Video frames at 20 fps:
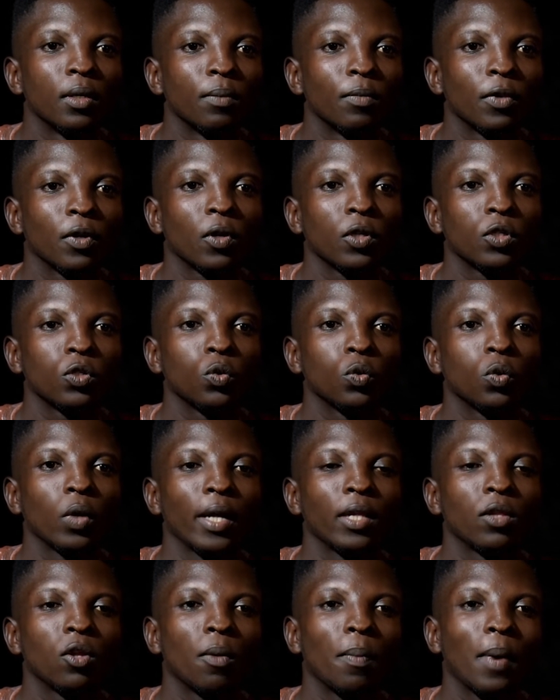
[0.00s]
because you
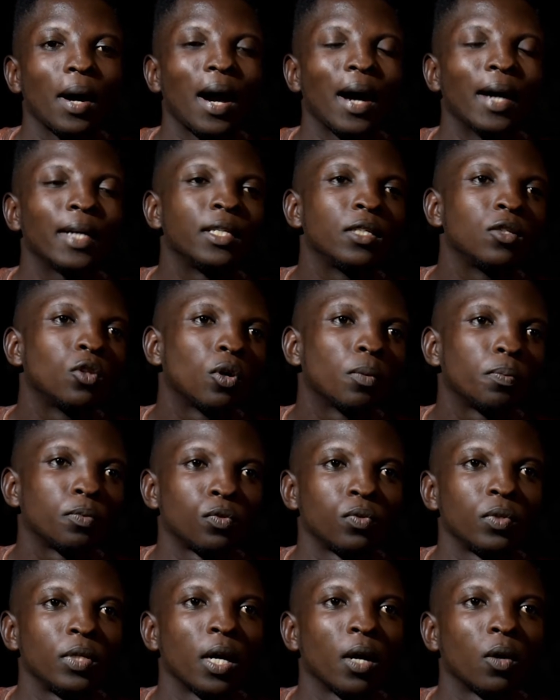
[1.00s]
end up adding up
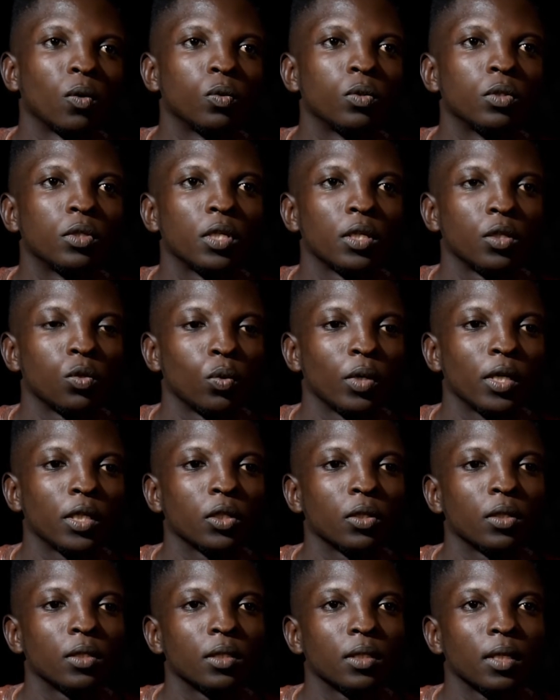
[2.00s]
to their own
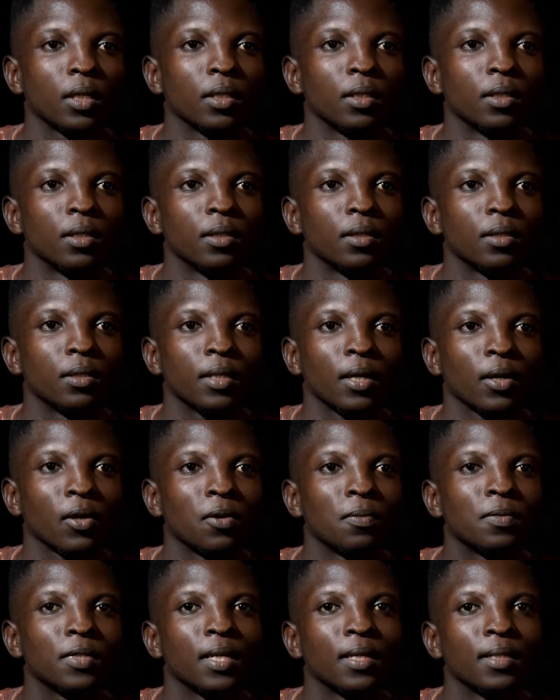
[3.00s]
situations and
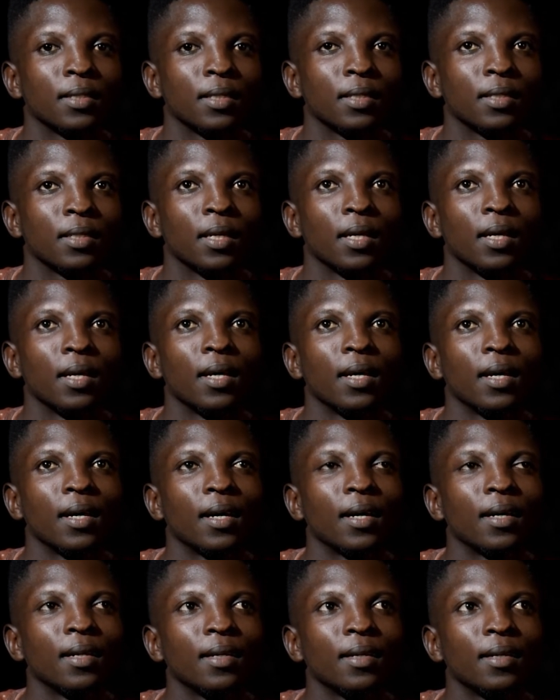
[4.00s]
circumstances.
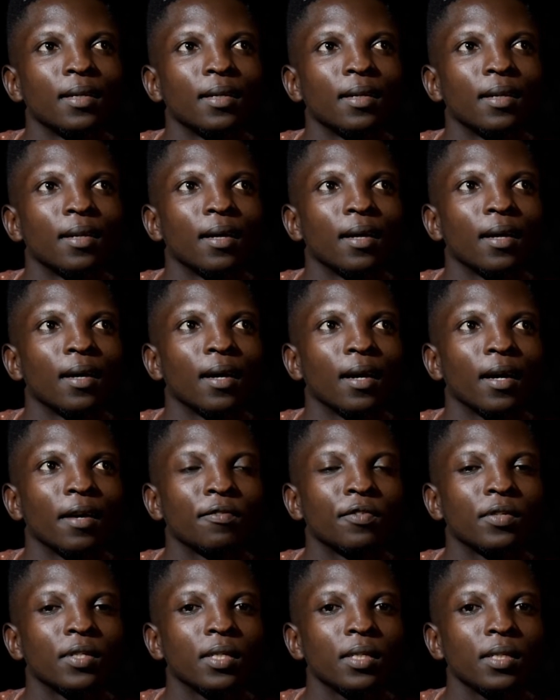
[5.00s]
And
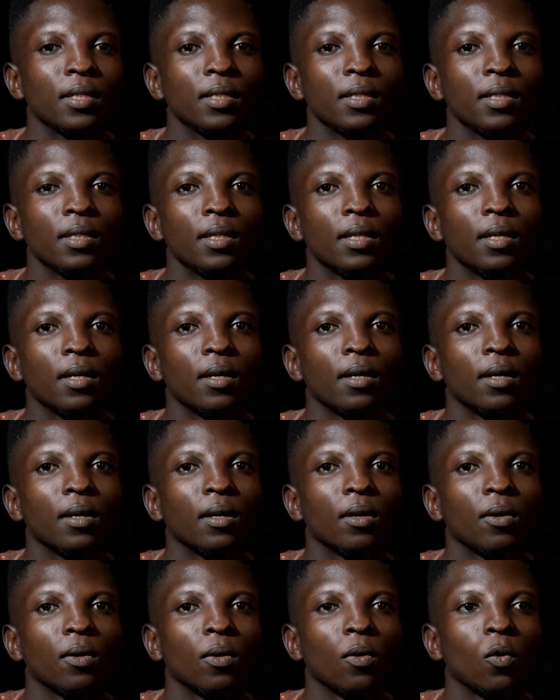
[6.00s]
I've seen
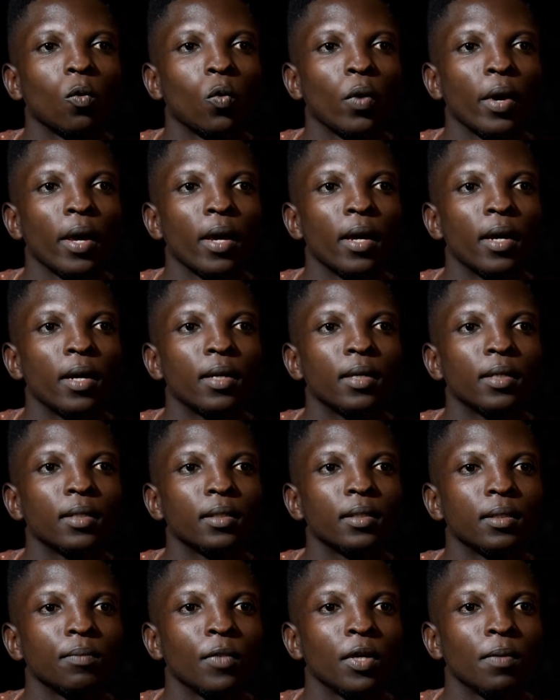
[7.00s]
where
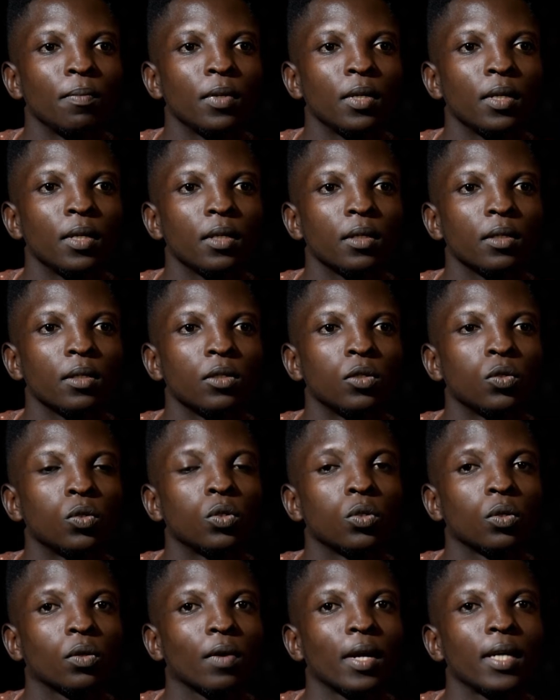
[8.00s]
maybe due
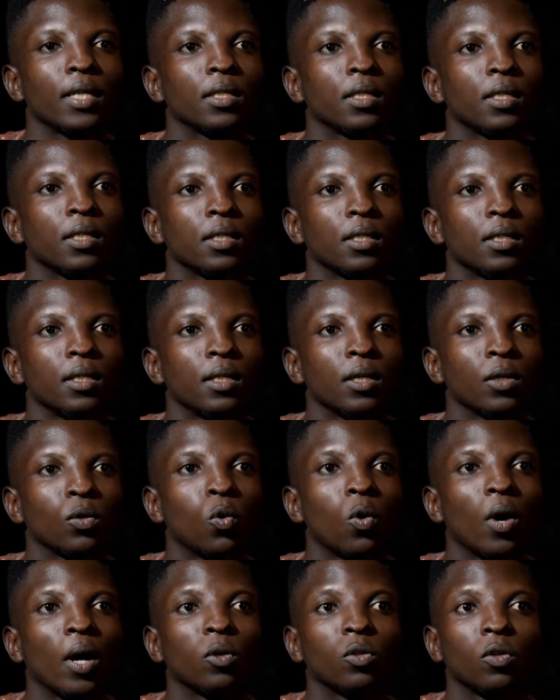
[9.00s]
to crisis, they
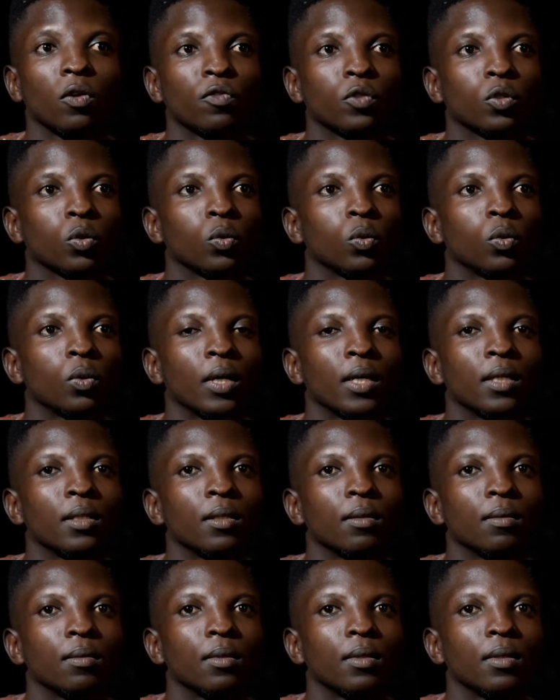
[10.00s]
go out of school
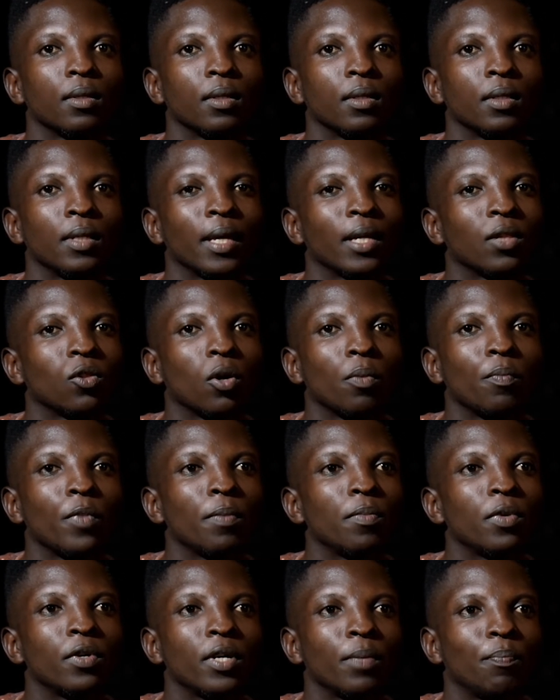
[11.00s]
and they end up
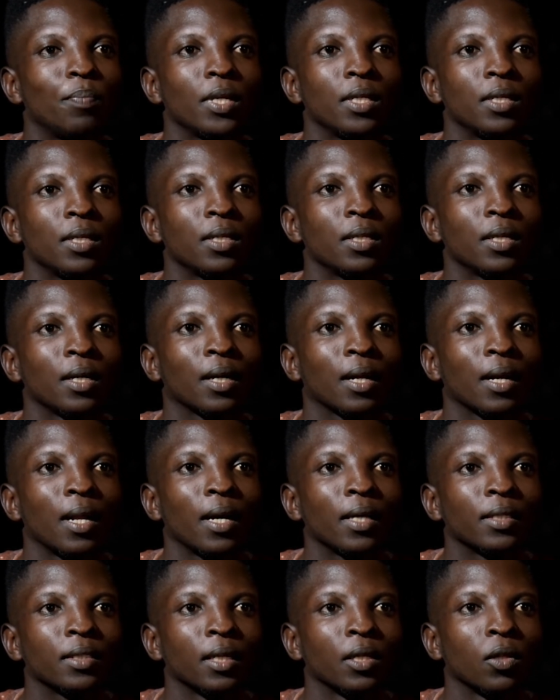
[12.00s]
maybe repeating a
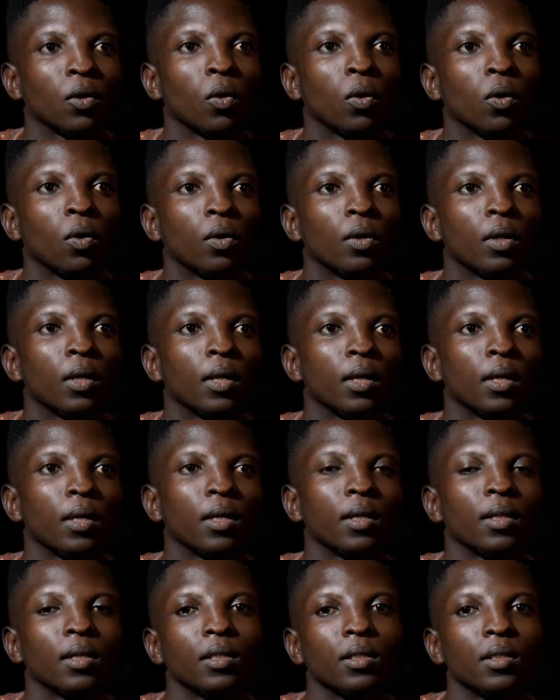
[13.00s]
class and all.
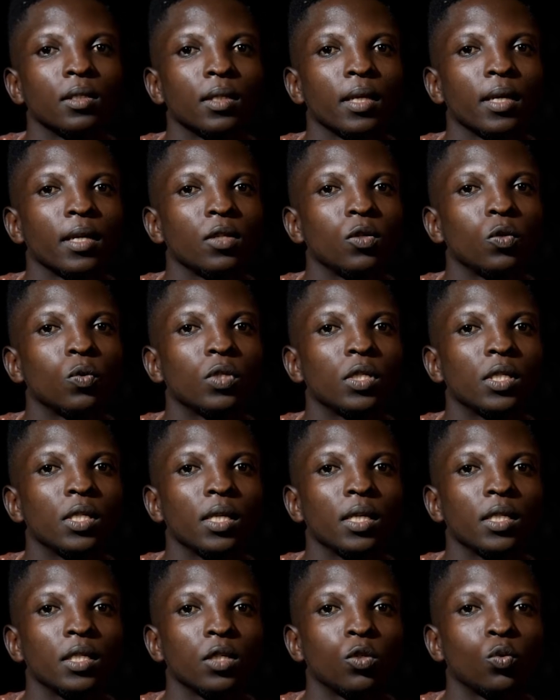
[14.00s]
Then you
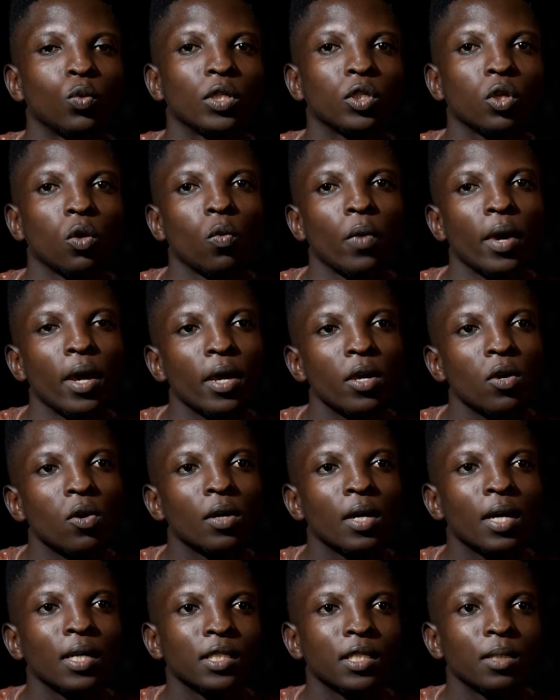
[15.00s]
see a situation where
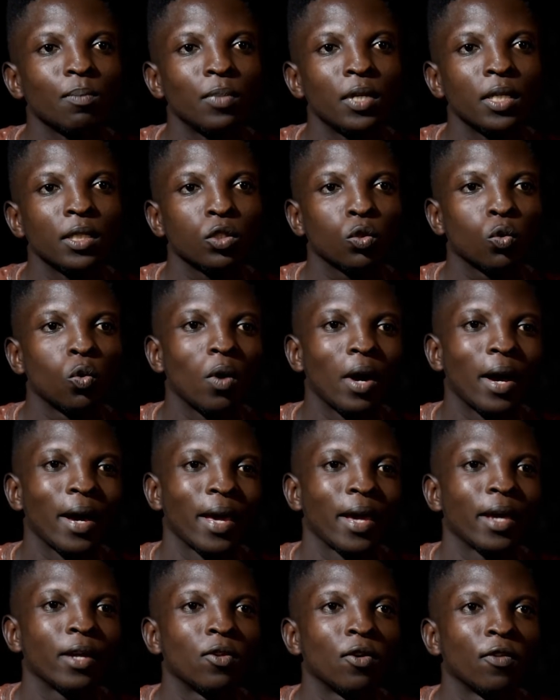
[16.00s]
younger siblings go
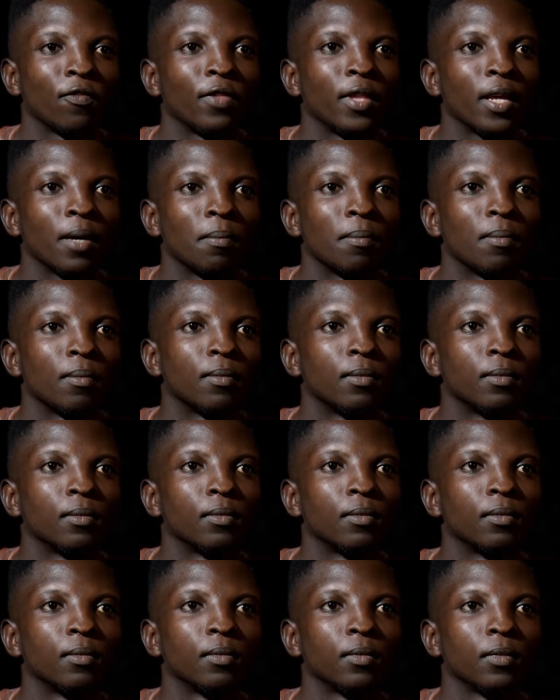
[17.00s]
ahead of them,
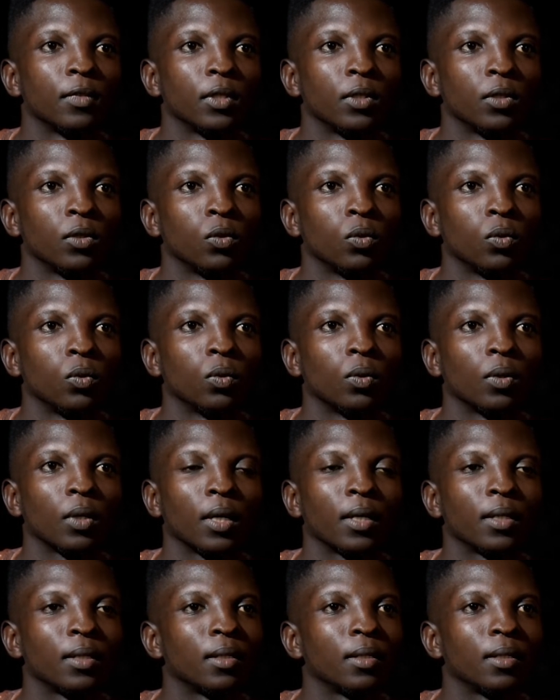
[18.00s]

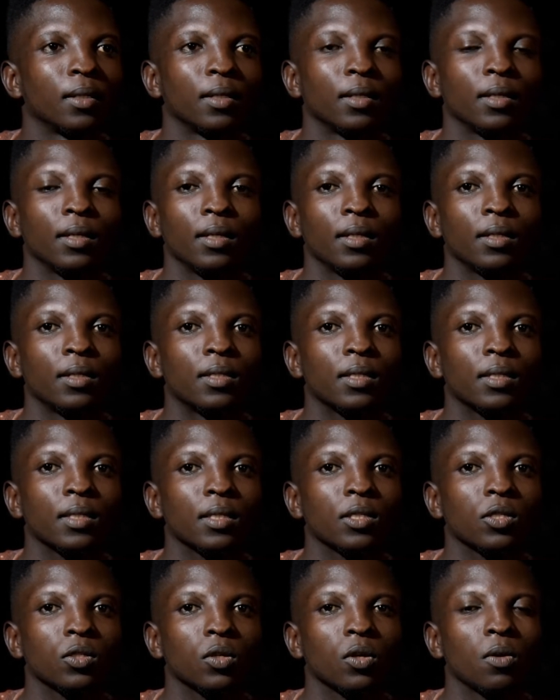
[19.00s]
and it
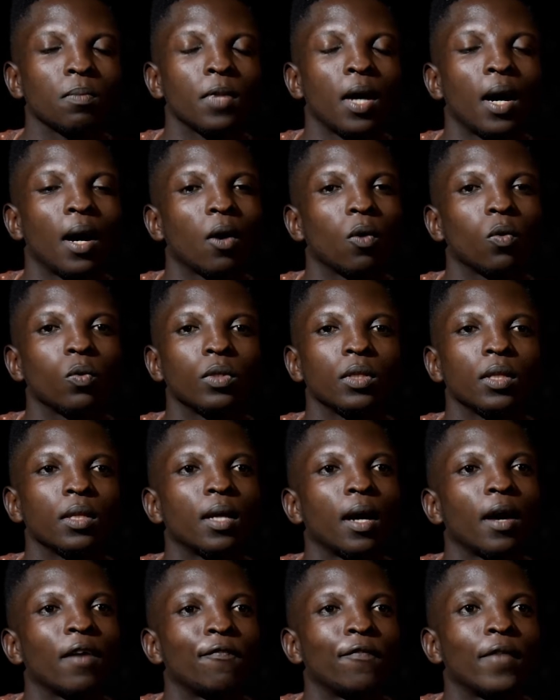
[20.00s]
somehow
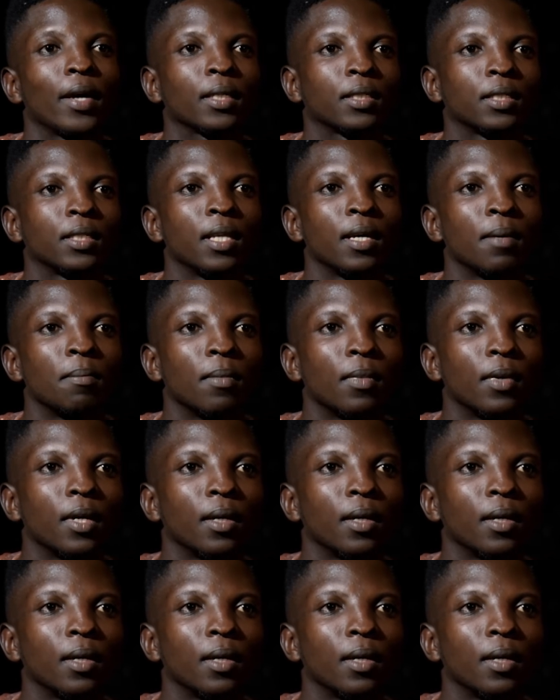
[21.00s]
affects them.